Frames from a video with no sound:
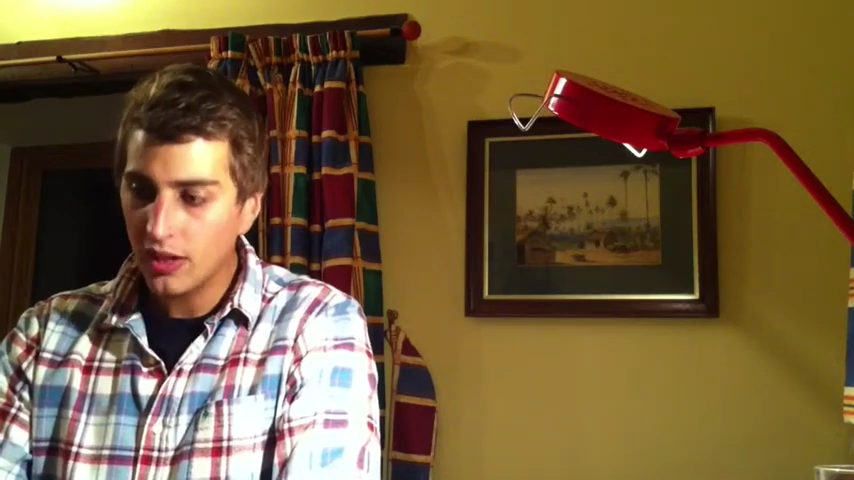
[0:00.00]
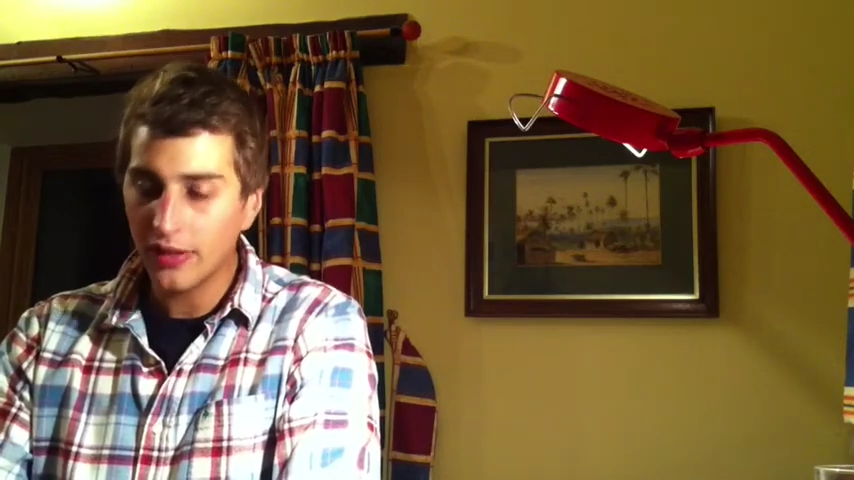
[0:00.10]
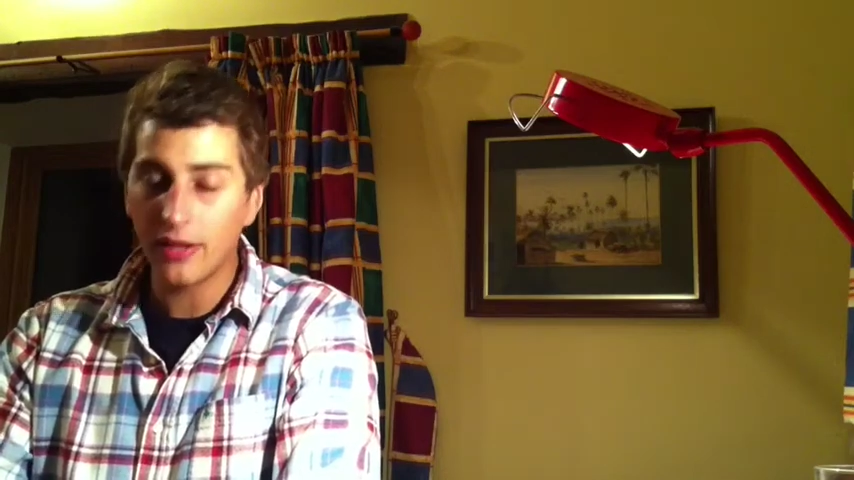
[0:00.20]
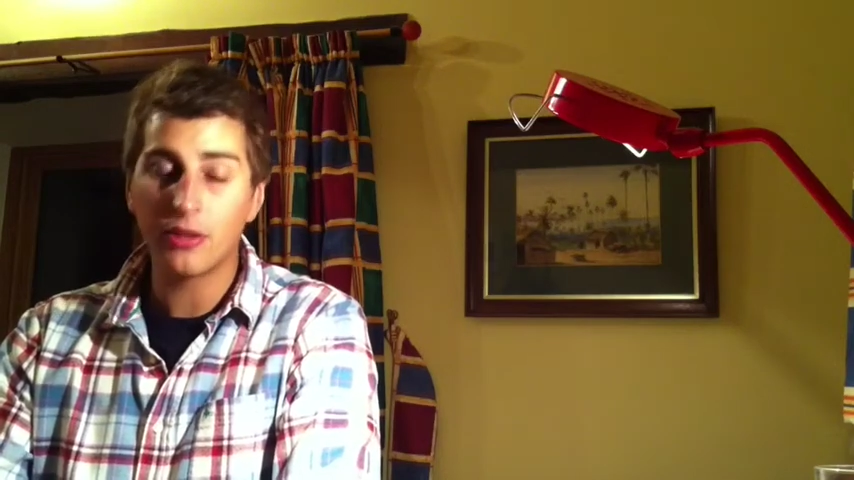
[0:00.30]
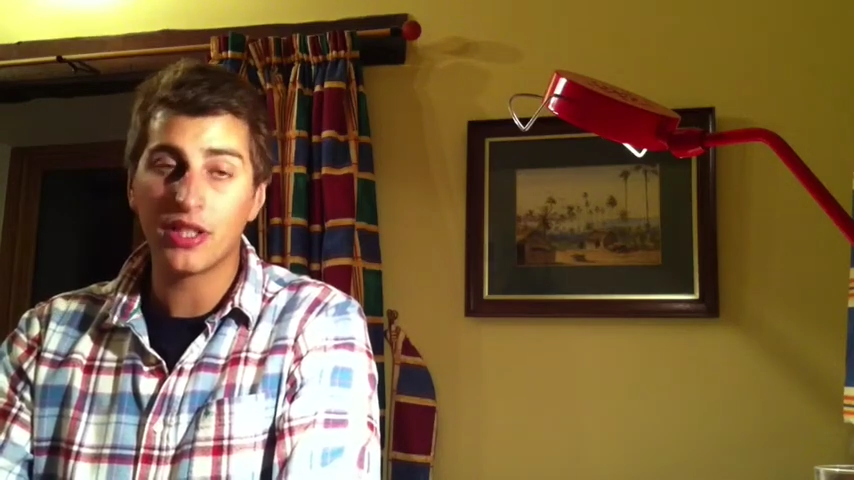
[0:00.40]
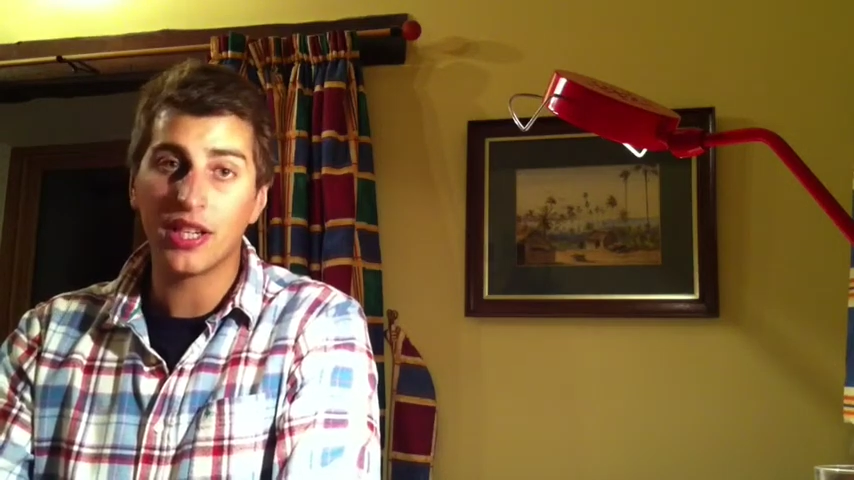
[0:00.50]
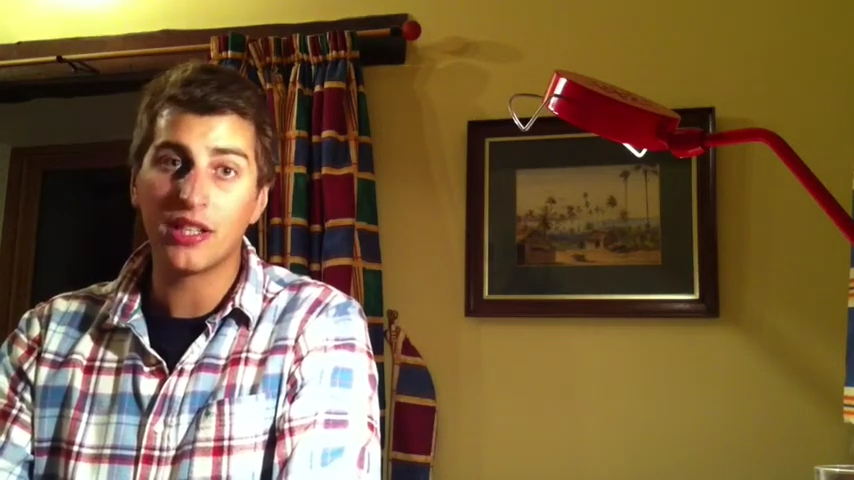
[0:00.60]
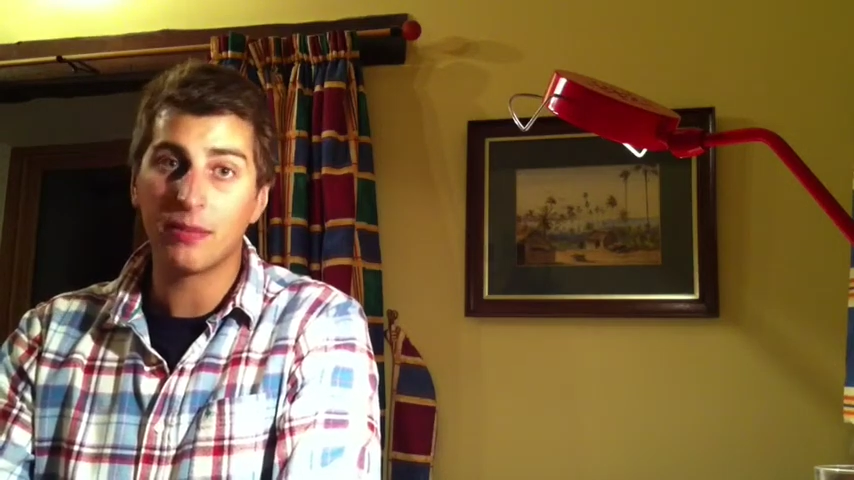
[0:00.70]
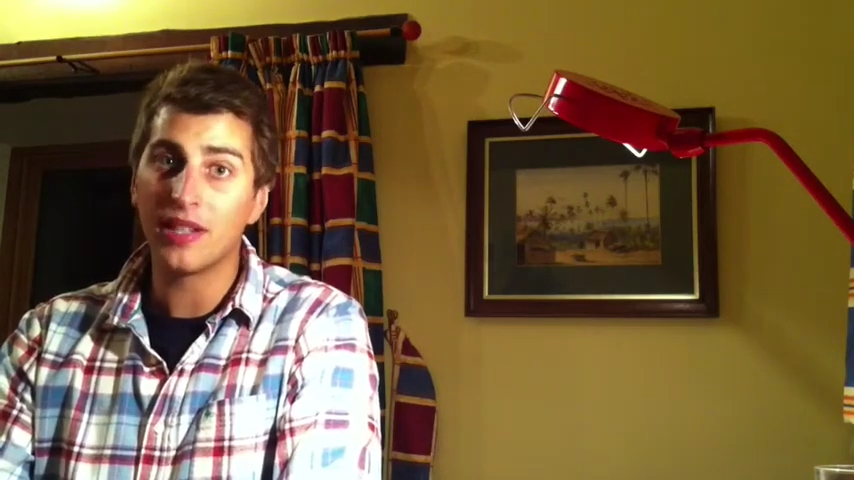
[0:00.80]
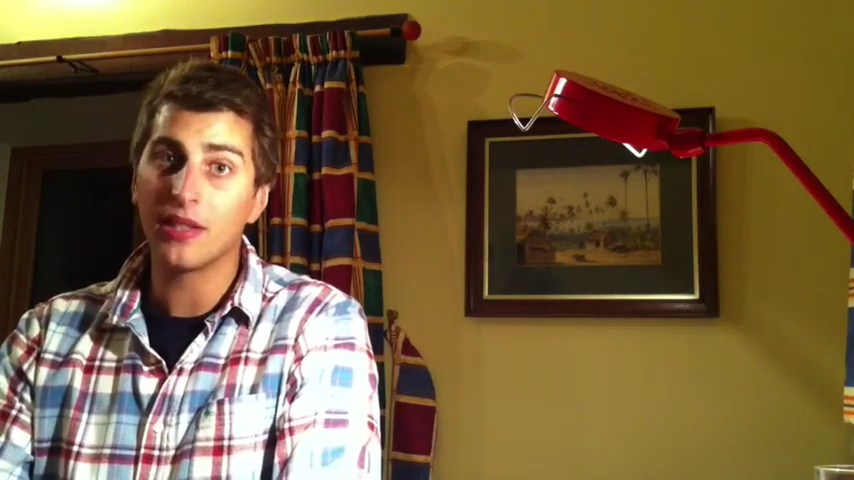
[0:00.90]
They were designed
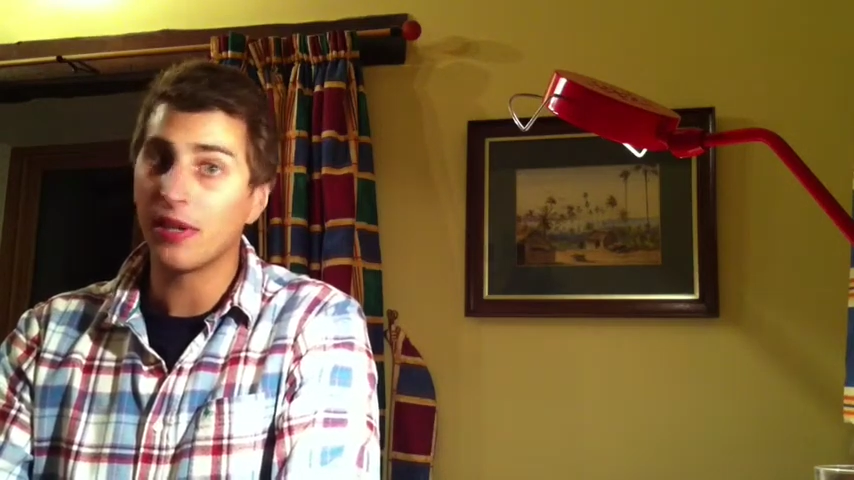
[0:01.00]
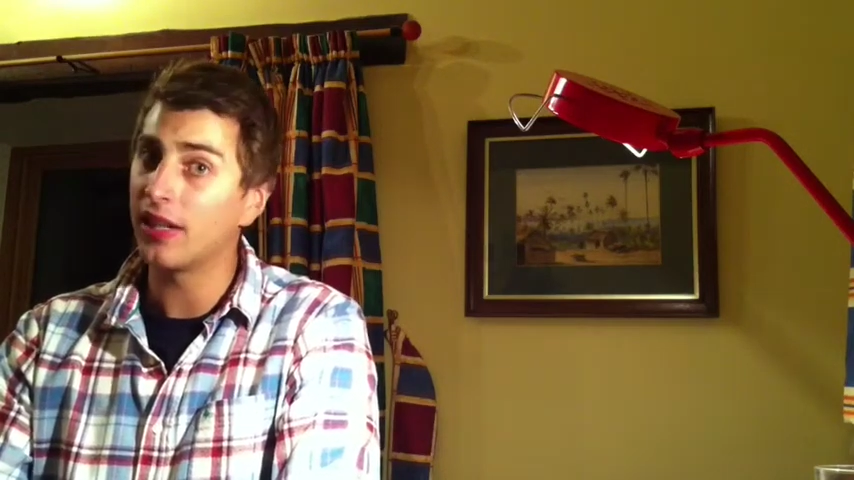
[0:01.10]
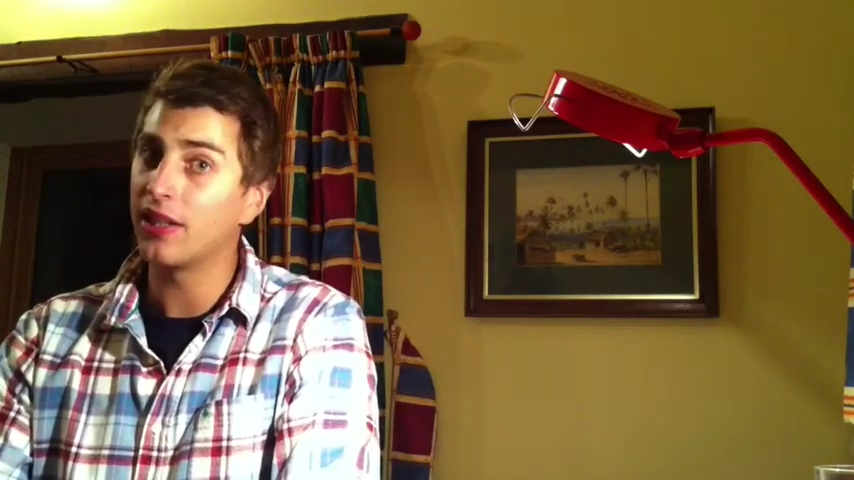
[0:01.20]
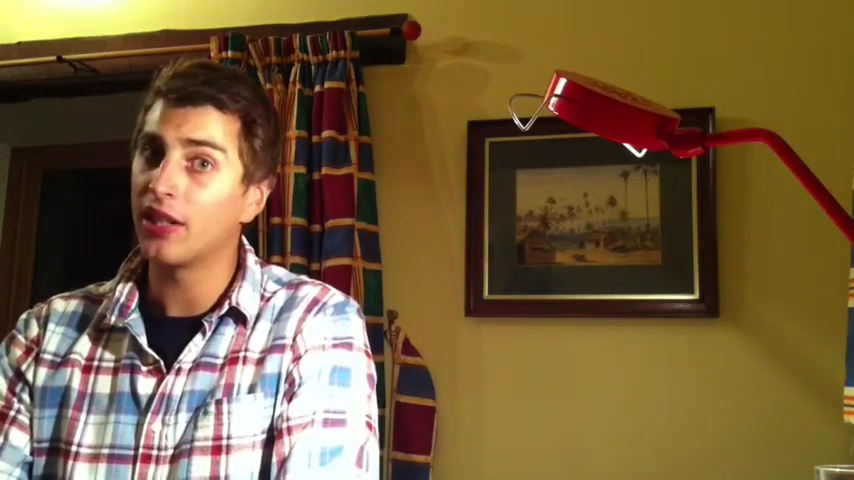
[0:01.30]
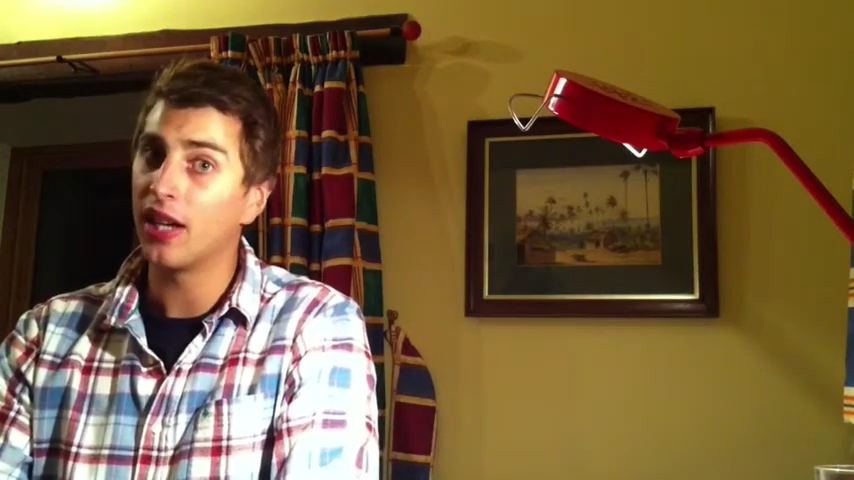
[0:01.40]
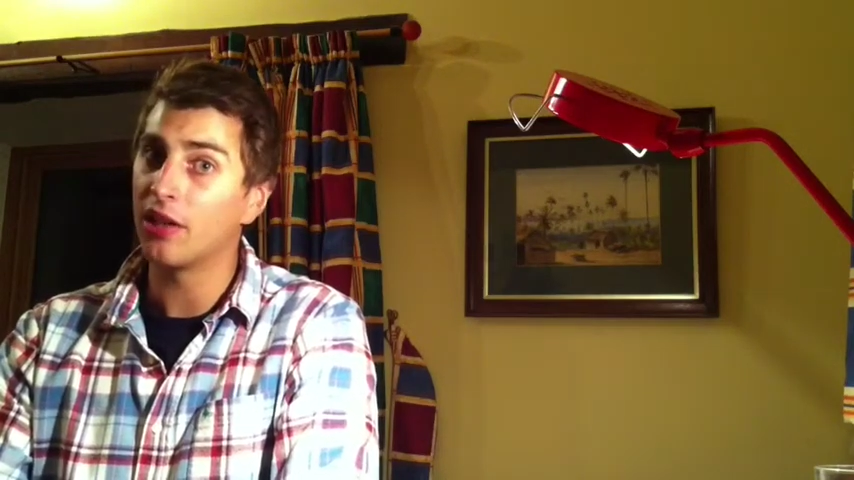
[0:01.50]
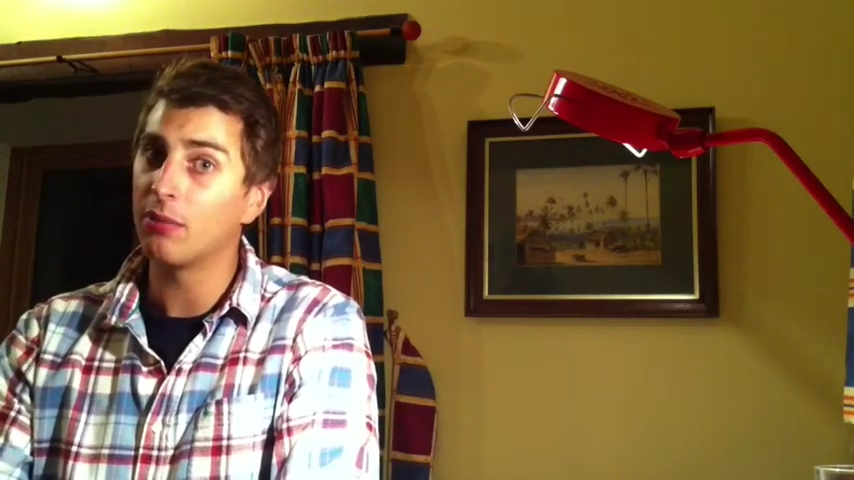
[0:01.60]
to basically make it as hard